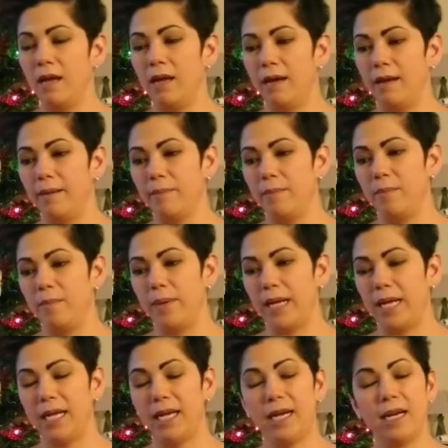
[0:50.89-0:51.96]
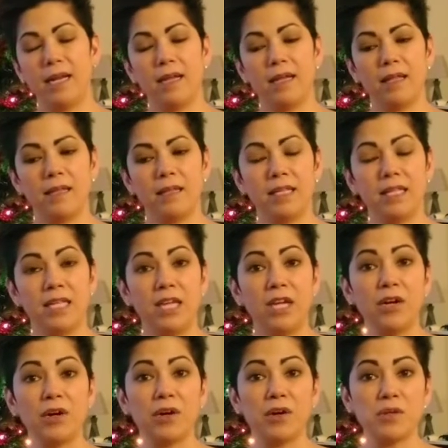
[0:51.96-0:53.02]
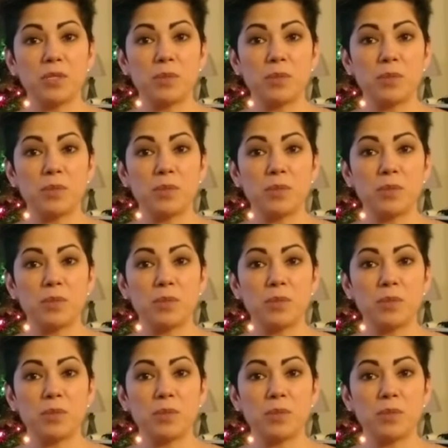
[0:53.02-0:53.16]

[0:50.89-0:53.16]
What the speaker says: but the year